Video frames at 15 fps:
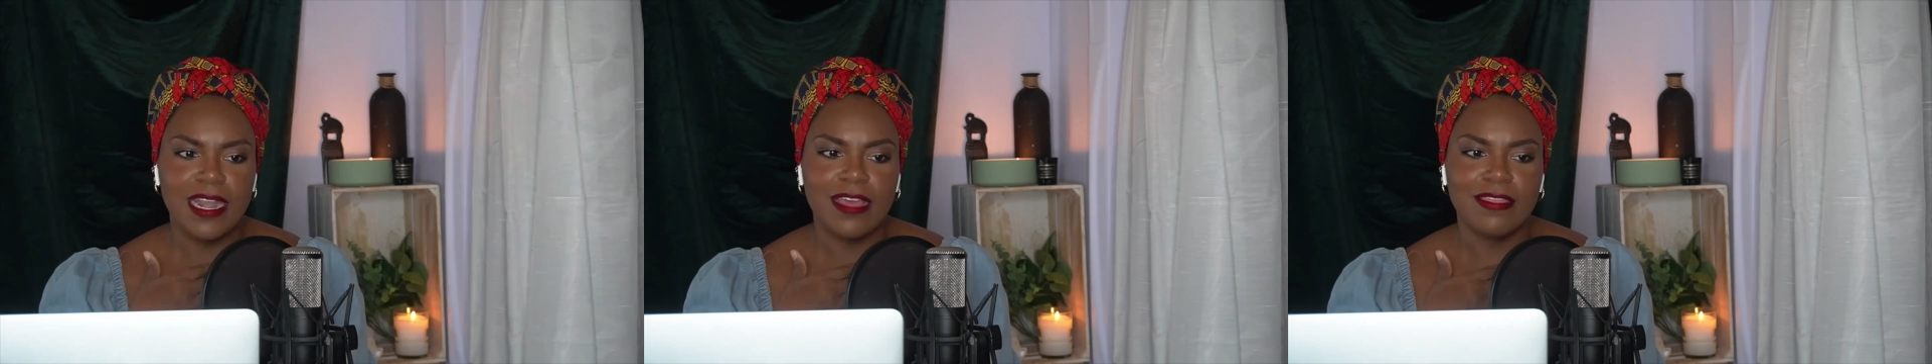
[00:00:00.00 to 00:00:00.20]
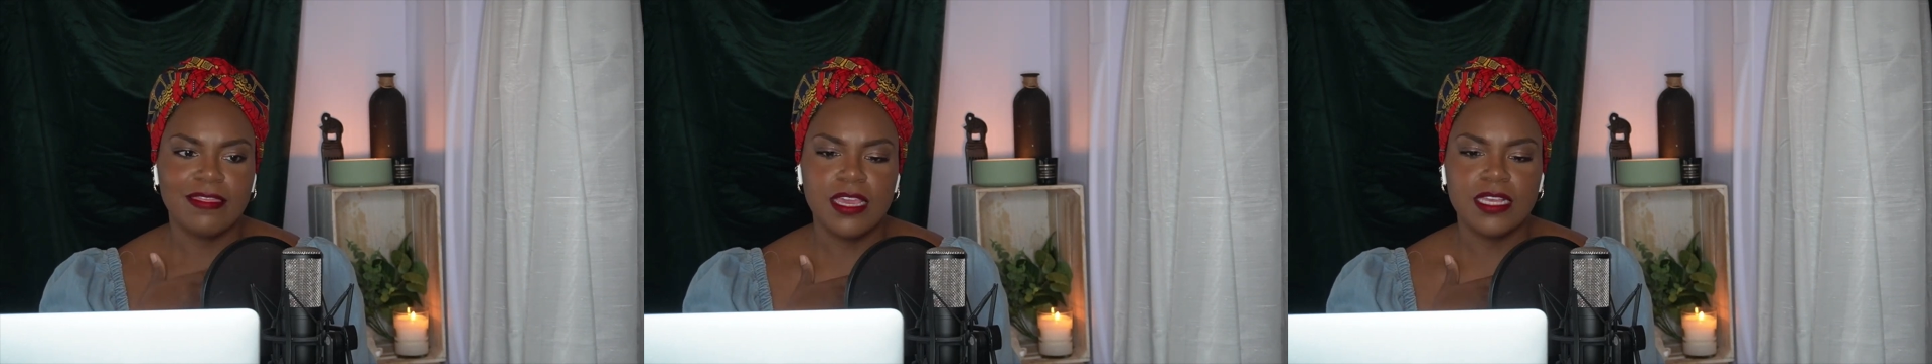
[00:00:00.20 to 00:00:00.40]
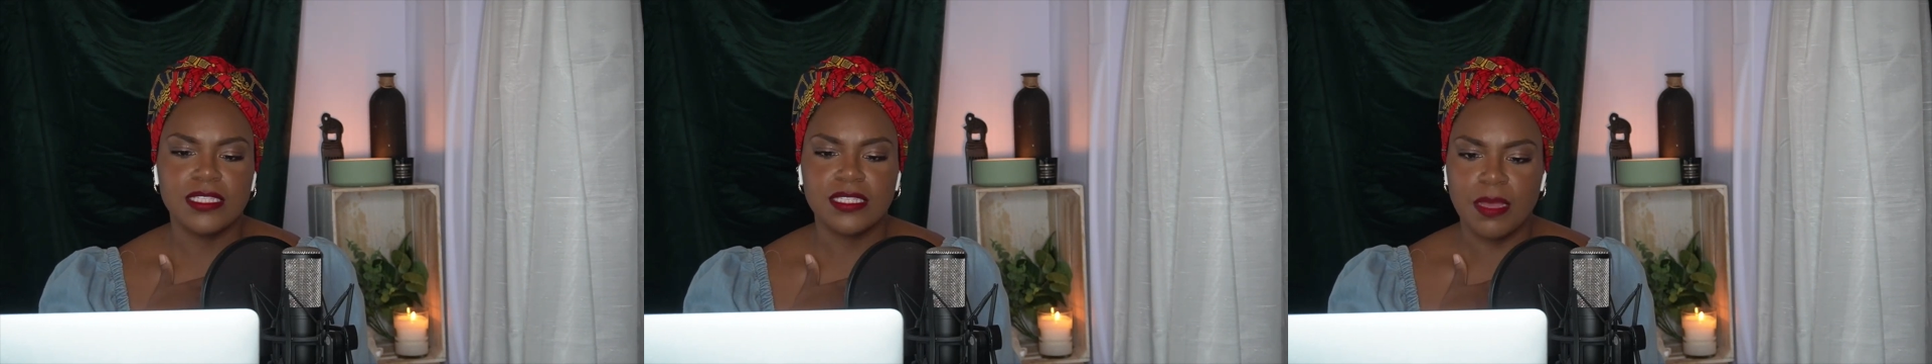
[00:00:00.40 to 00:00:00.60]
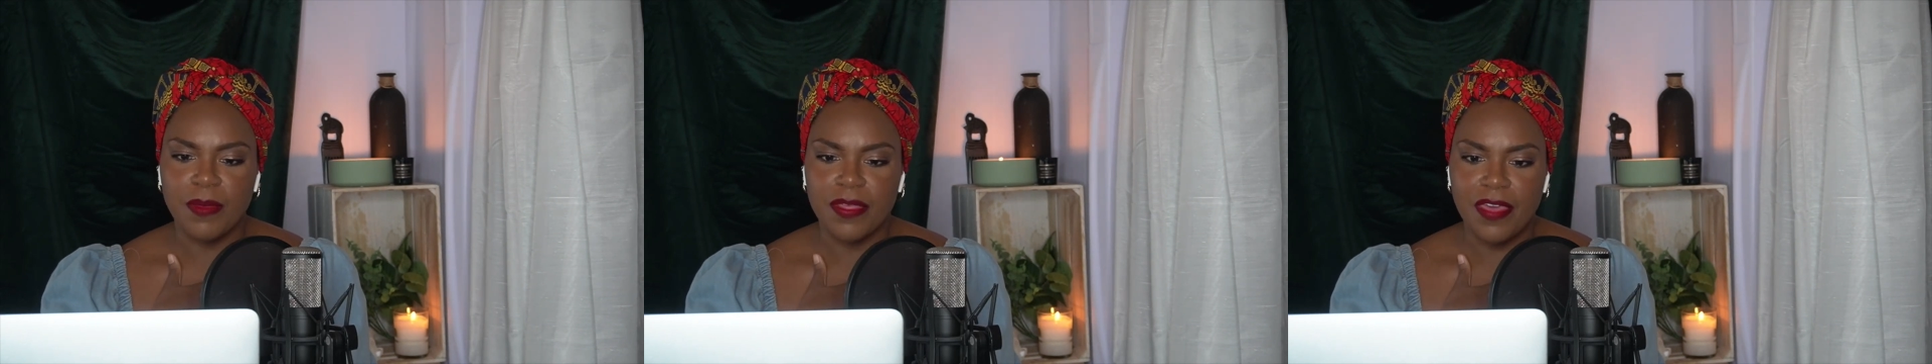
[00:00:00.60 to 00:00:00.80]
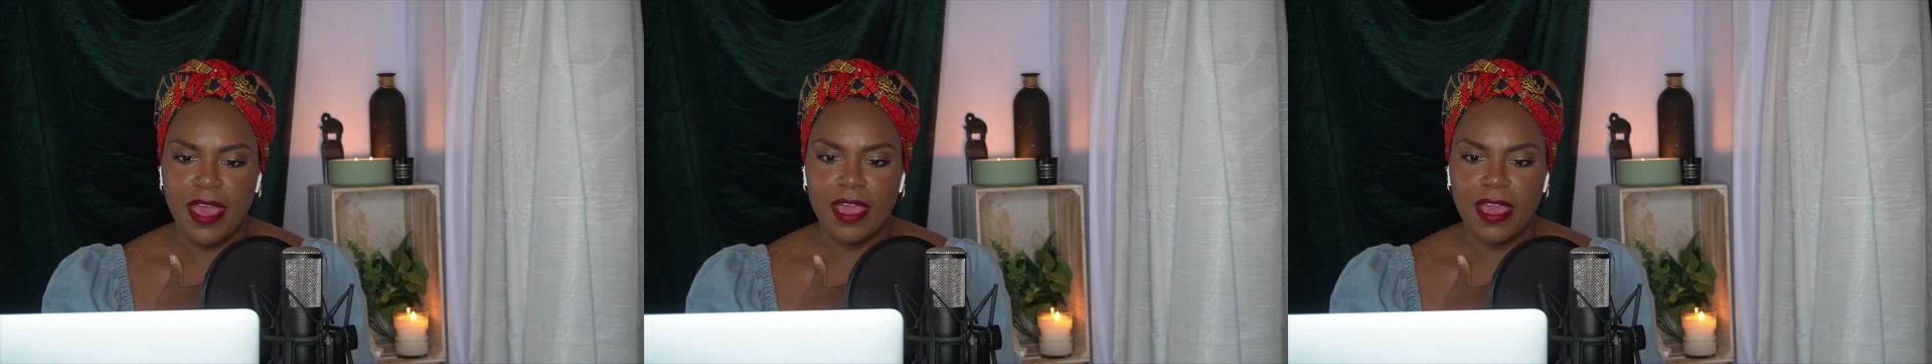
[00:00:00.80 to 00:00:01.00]
And I think
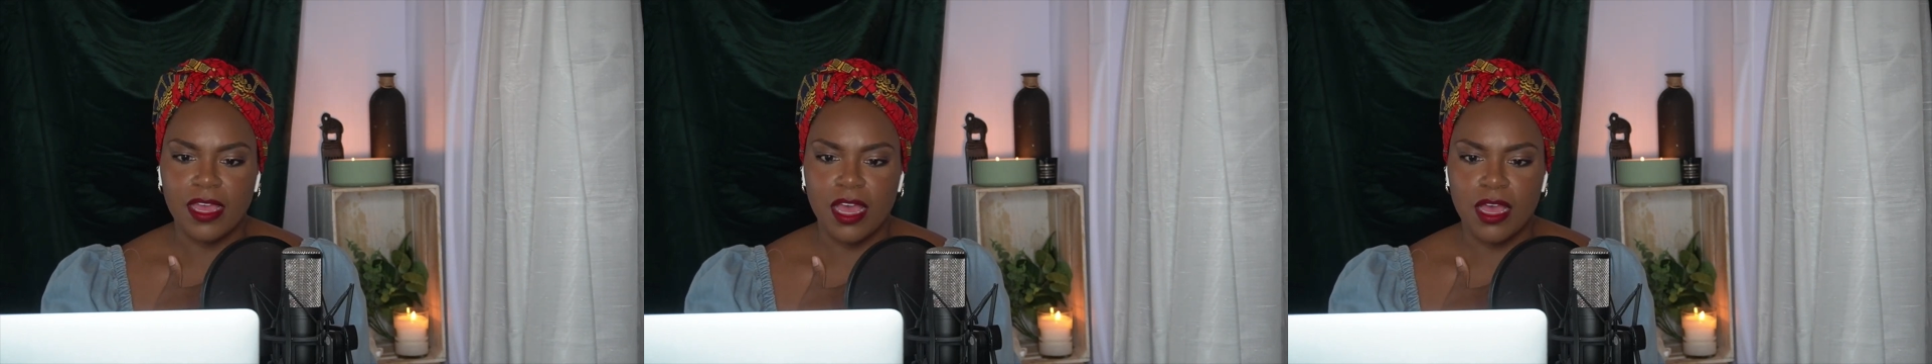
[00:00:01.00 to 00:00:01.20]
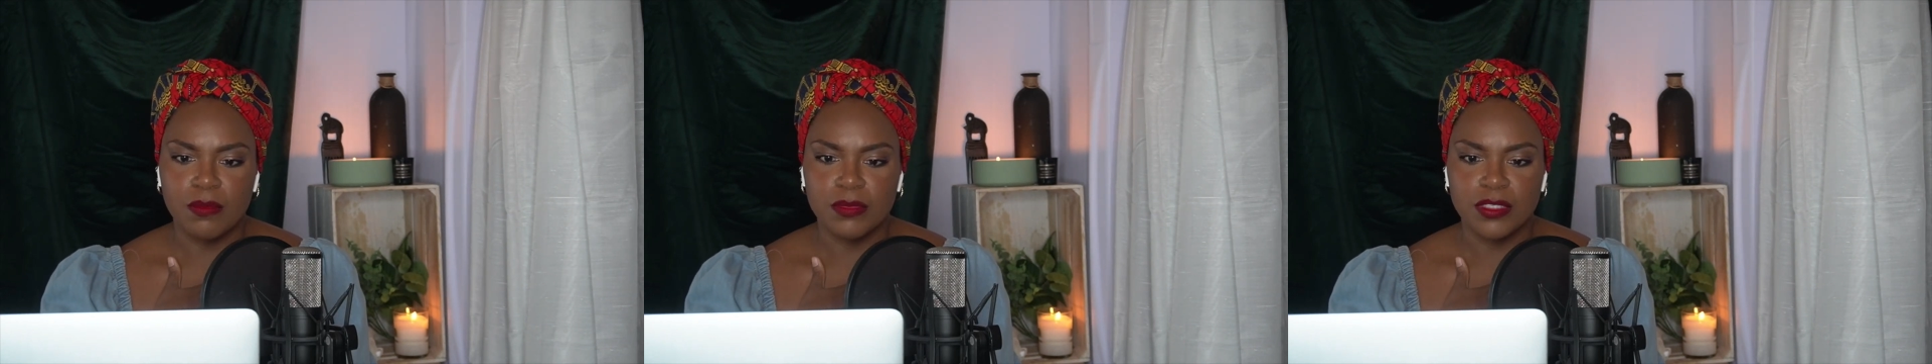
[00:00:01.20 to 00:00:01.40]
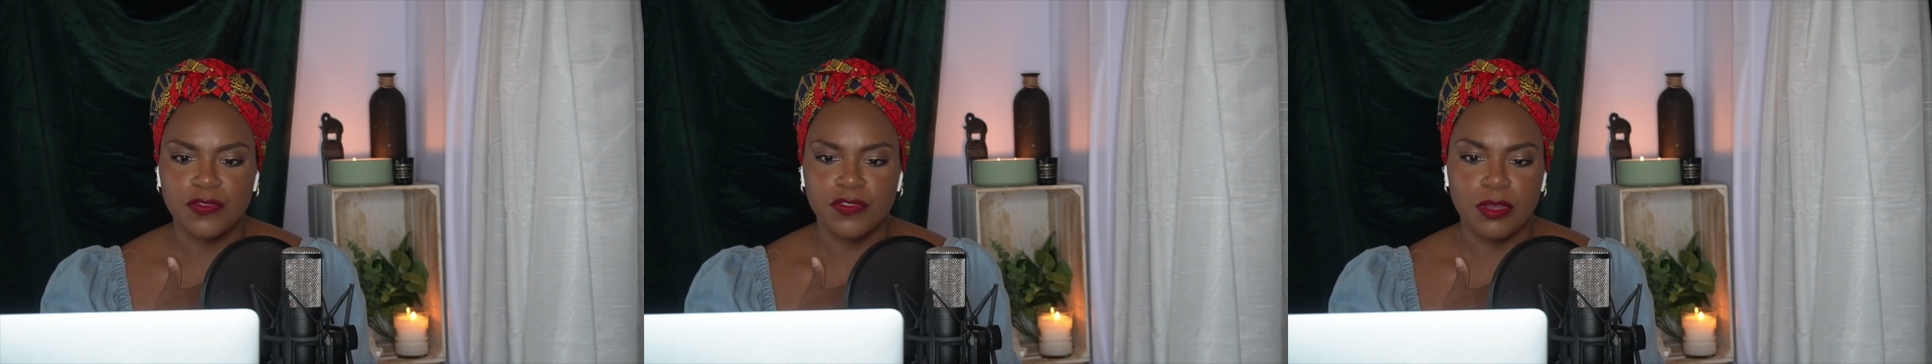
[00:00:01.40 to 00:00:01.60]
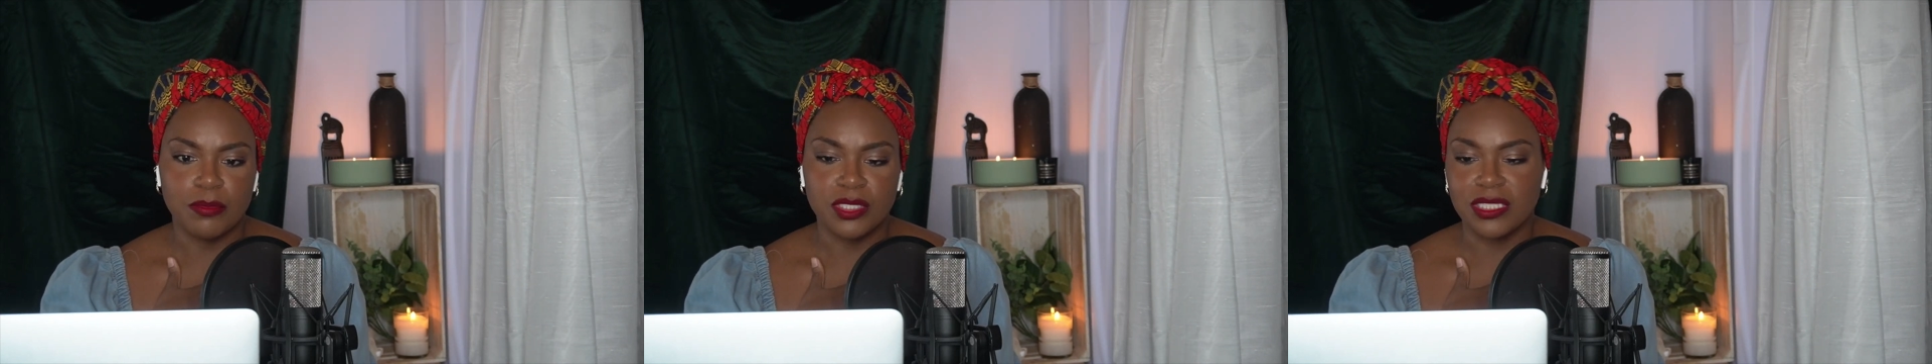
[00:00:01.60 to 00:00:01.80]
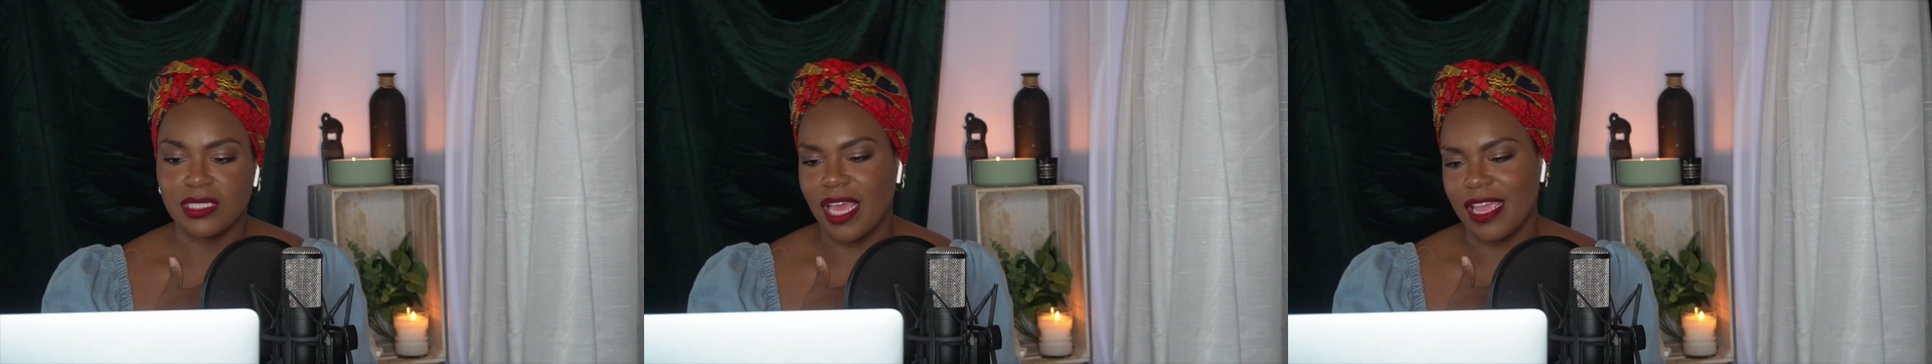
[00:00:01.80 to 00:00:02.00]
some of that comes
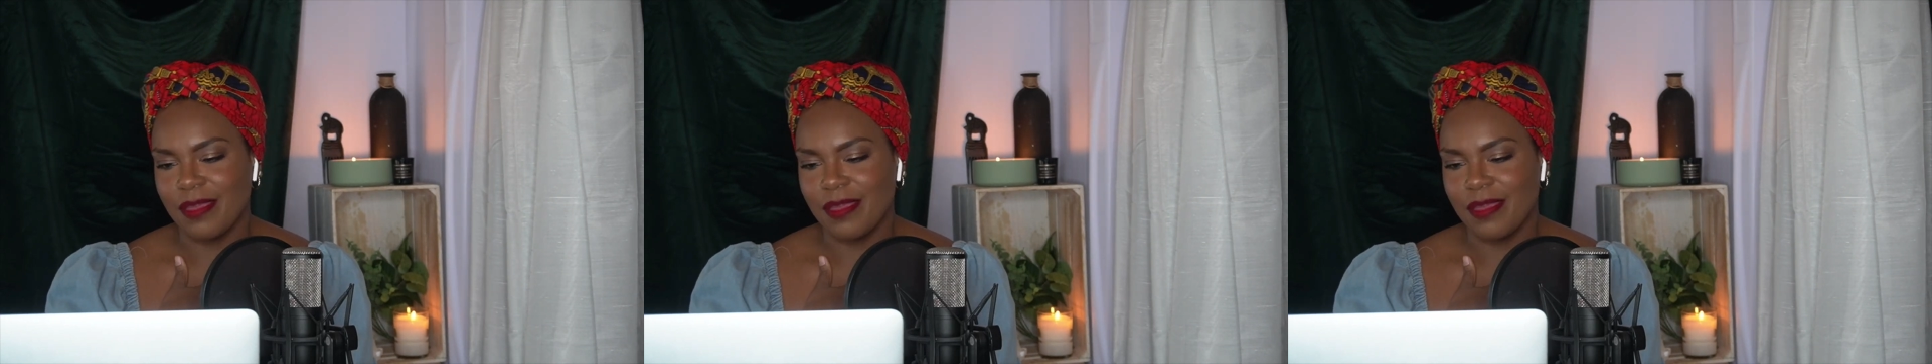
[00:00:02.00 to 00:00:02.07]
from just